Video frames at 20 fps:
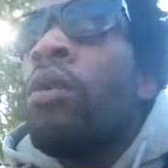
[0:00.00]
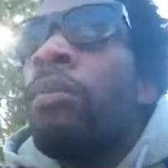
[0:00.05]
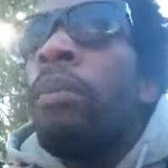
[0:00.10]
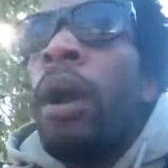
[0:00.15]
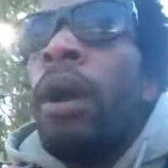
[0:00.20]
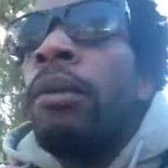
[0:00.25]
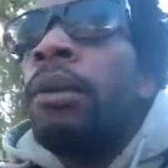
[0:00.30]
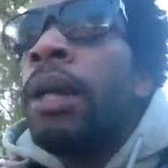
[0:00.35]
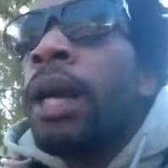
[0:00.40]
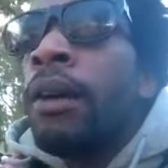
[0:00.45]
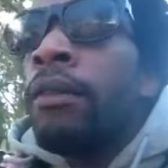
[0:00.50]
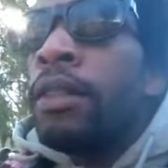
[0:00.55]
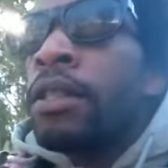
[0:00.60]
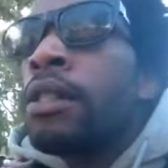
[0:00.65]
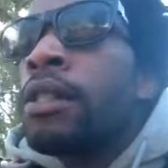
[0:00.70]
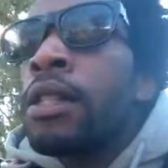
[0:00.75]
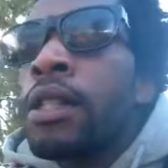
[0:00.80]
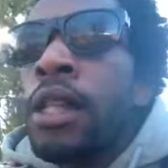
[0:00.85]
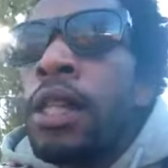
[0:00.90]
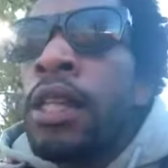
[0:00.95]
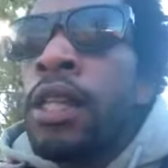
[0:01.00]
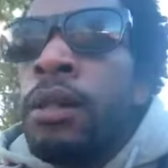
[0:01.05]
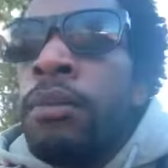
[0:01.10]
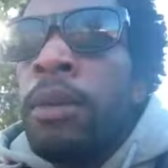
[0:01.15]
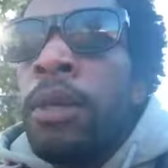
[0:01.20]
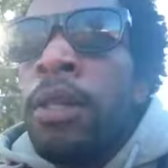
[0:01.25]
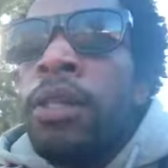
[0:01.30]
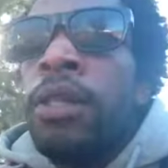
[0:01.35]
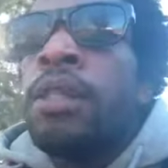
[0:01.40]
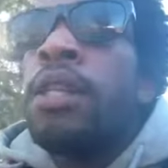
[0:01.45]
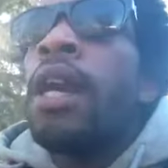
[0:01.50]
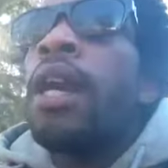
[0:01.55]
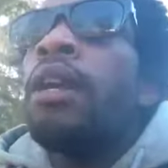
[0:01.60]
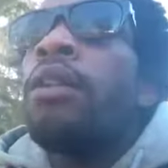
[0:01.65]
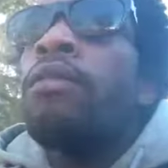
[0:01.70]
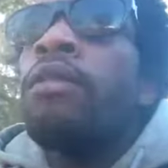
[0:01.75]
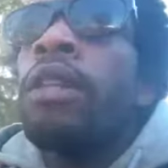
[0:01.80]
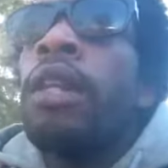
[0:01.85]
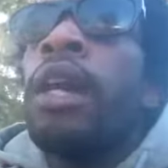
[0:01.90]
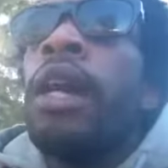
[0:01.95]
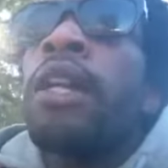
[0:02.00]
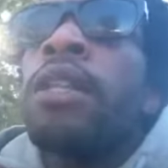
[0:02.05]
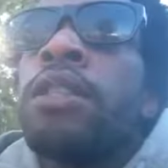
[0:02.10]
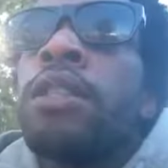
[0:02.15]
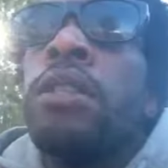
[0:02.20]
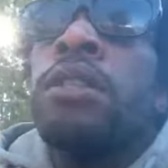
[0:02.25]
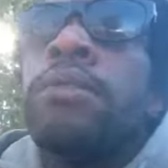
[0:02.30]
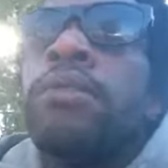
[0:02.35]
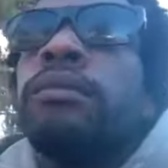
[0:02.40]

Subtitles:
probably have the same exact reaction.